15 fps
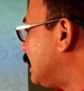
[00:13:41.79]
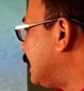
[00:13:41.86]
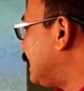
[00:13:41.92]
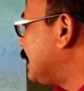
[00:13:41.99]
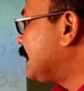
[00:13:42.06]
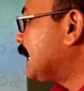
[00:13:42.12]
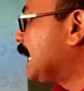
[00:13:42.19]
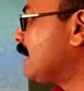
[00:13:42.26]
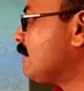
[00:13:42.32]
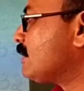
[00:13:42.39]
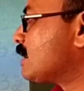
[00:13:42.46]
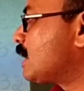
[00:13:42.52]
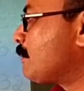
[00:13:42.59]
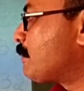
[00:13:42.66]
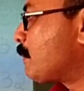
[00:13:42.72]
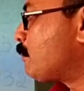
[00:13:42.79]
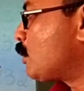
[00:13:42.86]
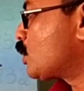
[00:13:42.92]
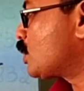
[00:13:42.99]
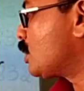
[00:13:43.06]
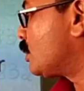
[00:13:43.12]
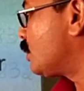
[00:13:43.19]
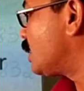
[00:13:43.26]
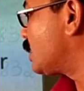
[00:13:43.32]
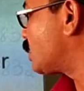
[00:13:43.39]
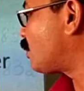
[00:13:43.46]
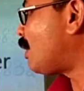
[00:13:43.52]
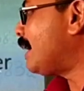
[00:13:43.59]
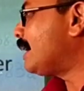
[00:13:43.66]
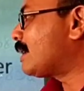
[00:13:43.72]
and inversely proportional to the
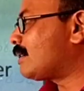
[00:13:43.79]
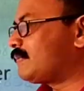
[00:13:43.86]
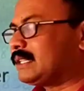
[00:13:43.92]
square of